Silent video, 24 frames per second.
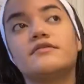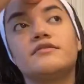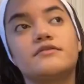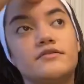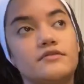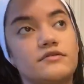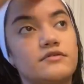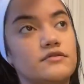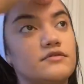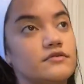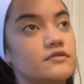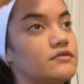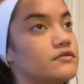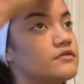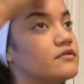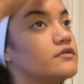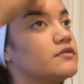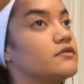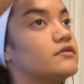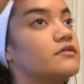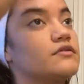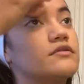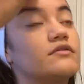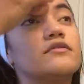
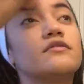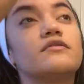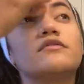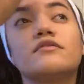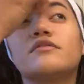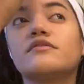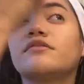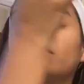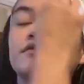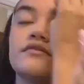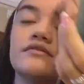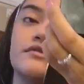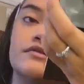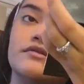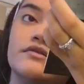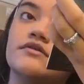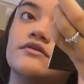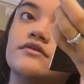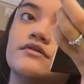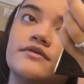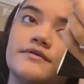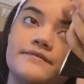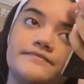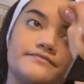
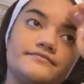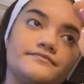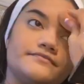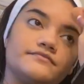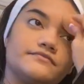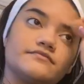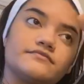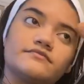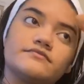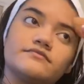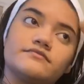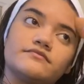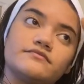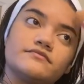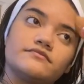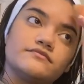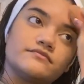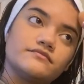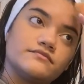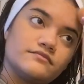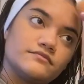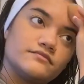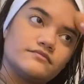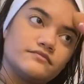
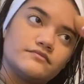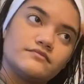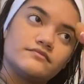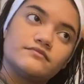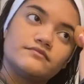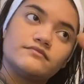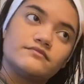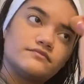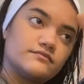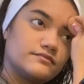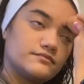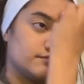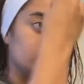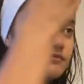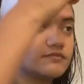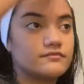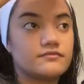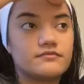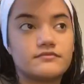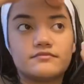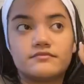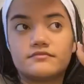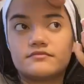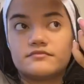
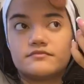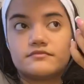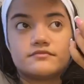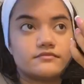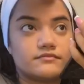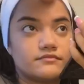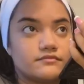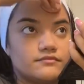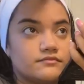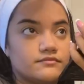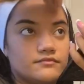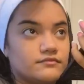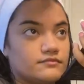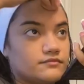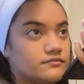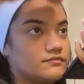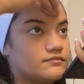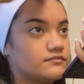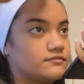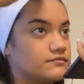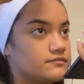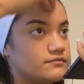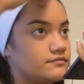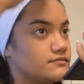
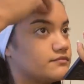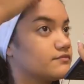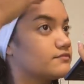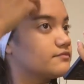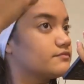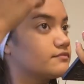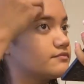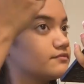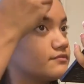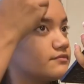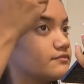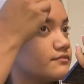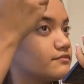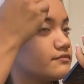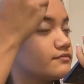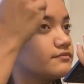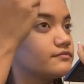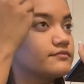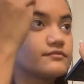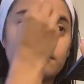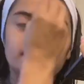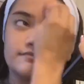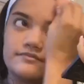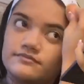
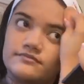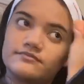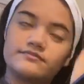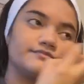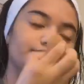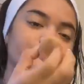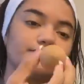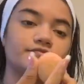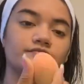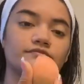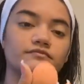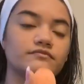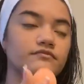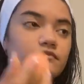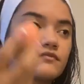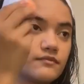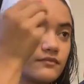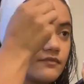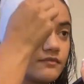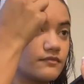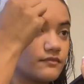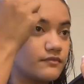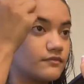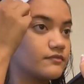
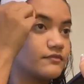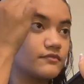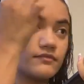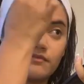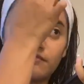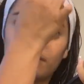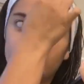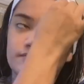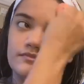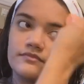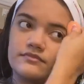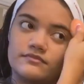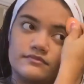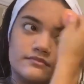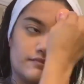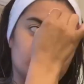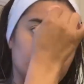(no one is talking)